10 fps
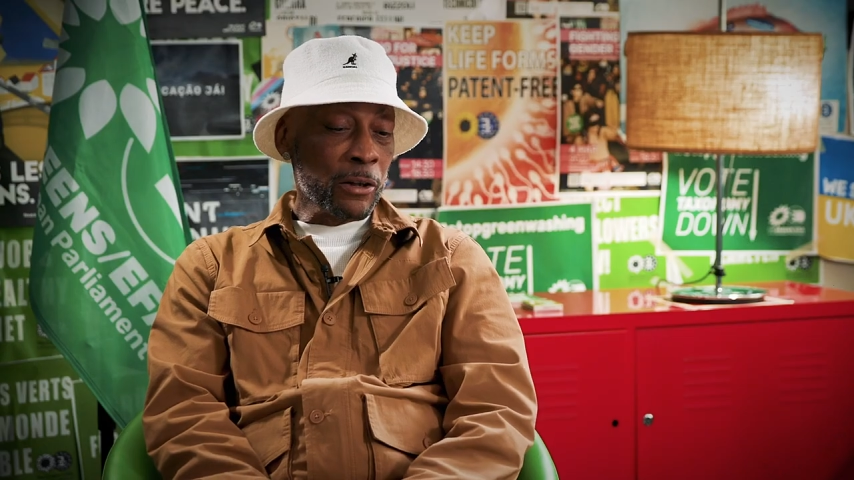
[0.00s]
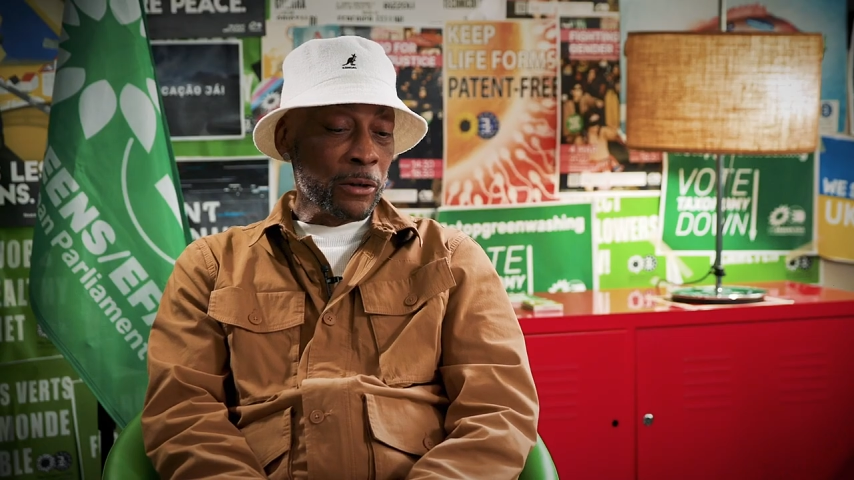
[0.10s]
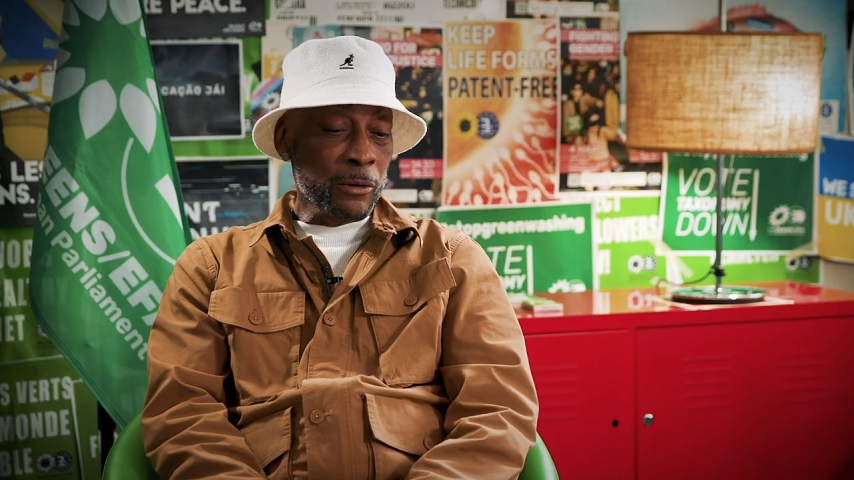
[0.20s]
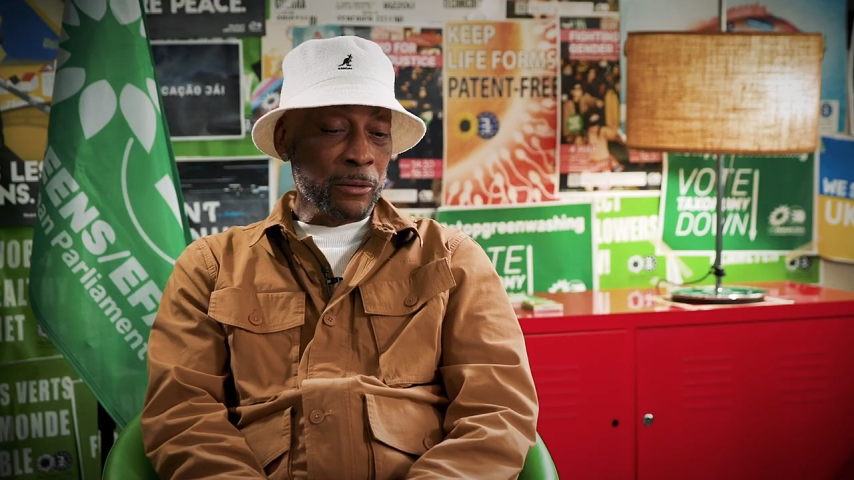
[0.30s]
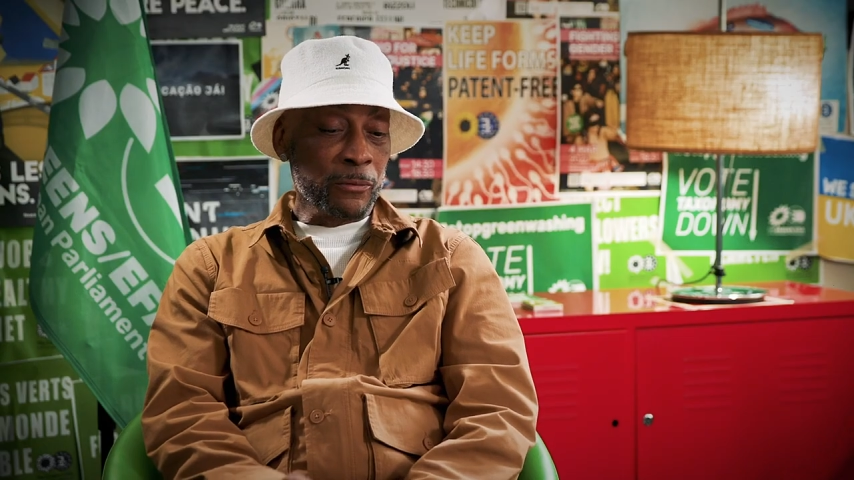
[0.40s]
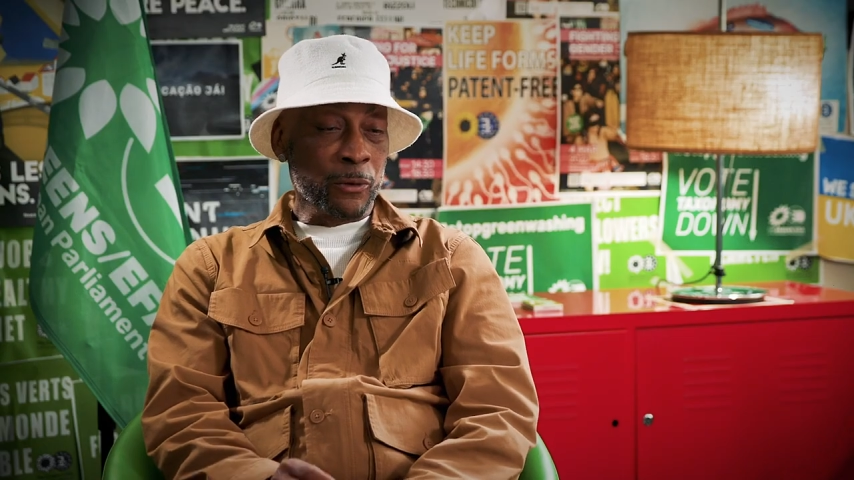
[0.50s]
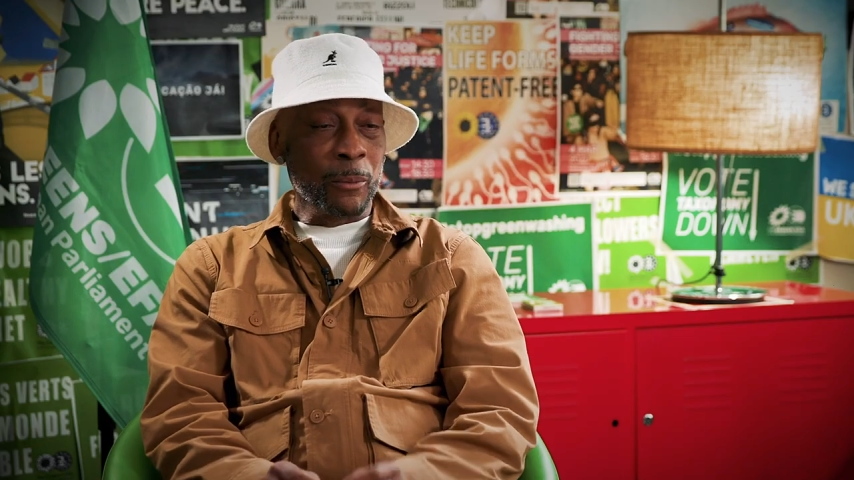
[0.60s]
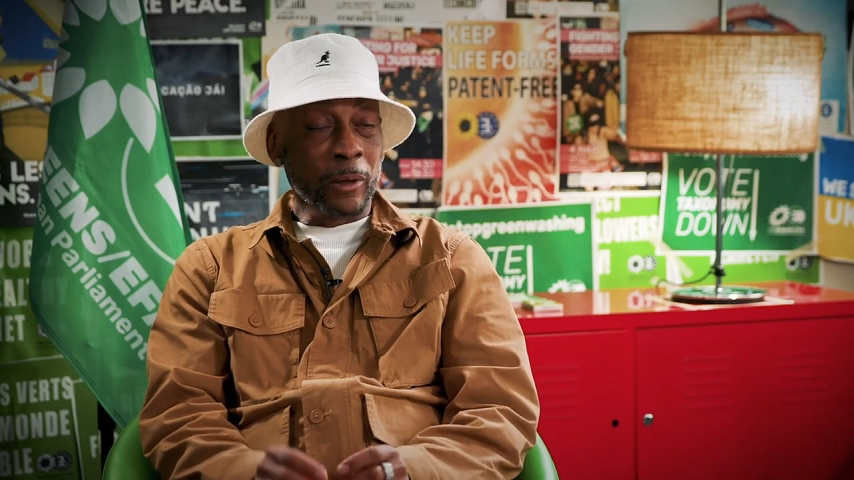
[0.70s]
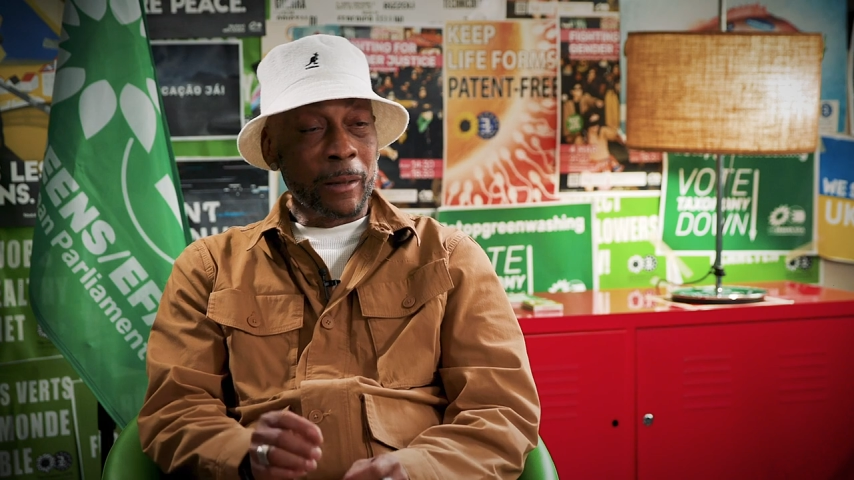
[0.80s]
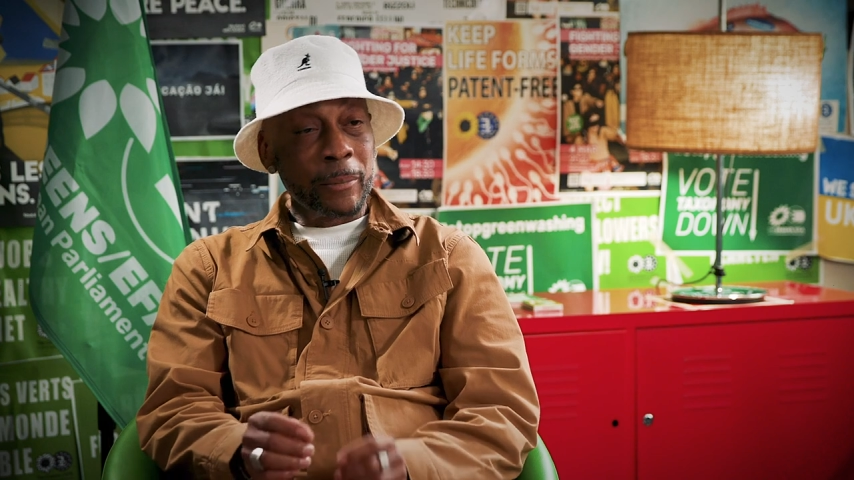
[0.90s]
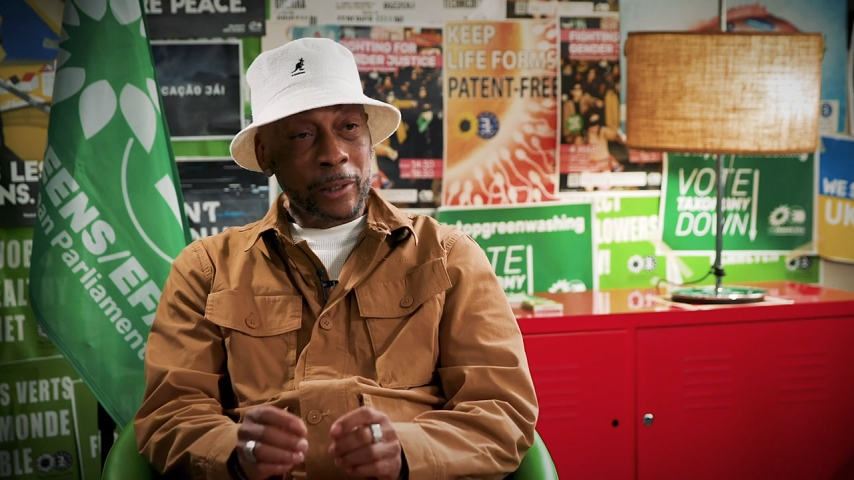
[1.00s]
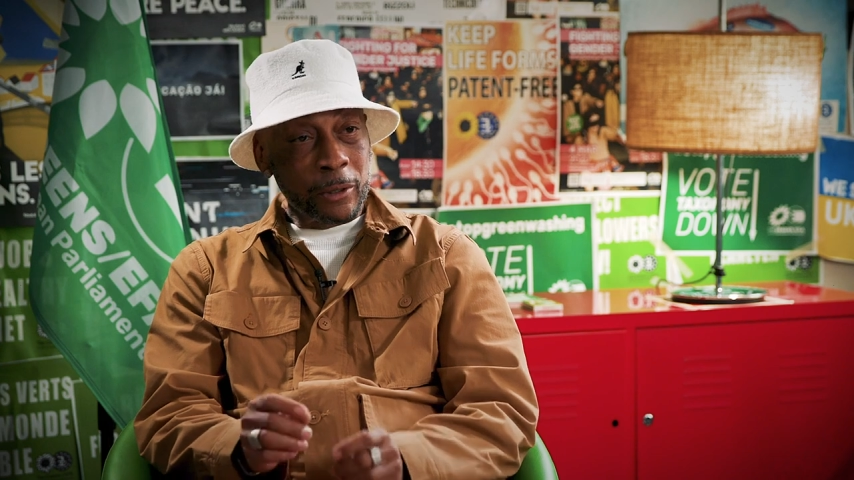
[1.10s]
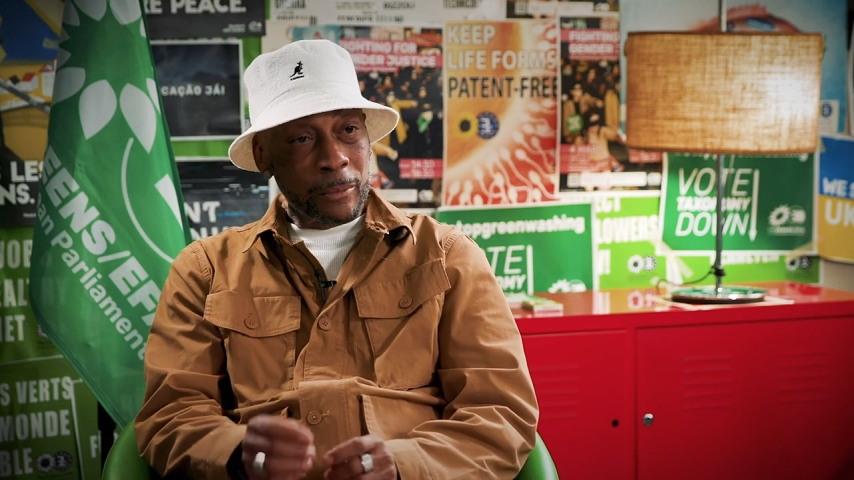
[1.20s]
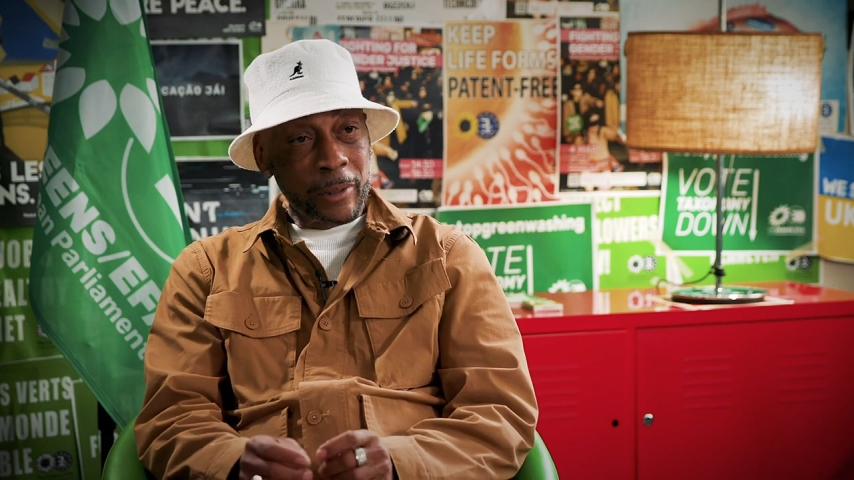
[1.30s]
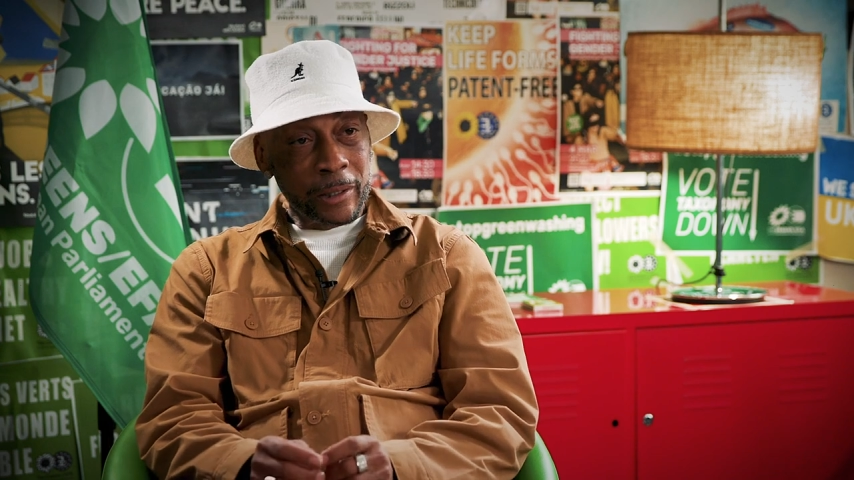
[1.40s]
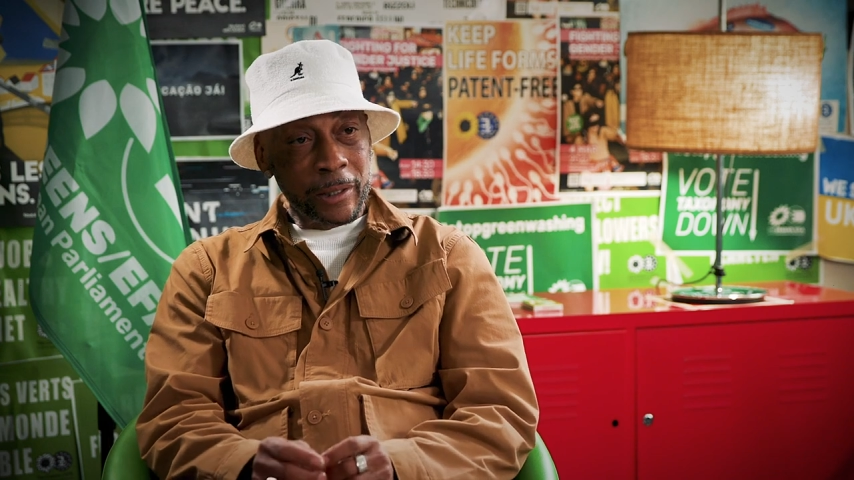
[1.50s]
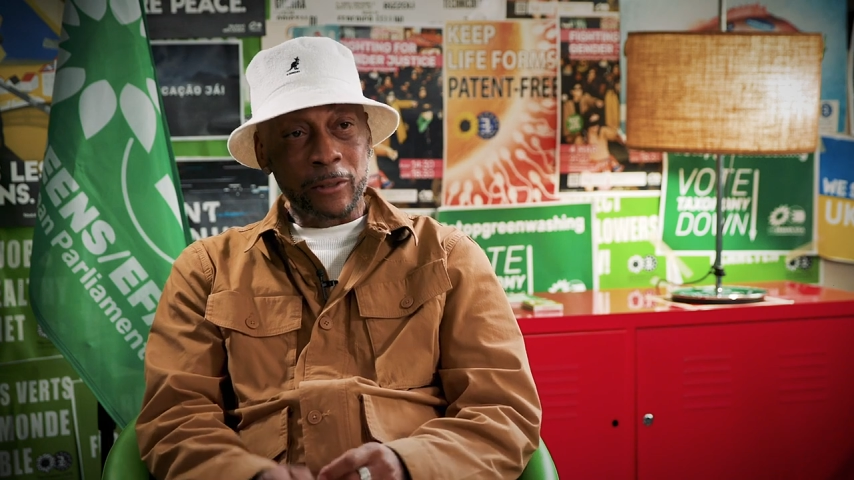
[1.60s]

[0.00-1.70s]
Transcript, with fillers: the whole formula up a little bit.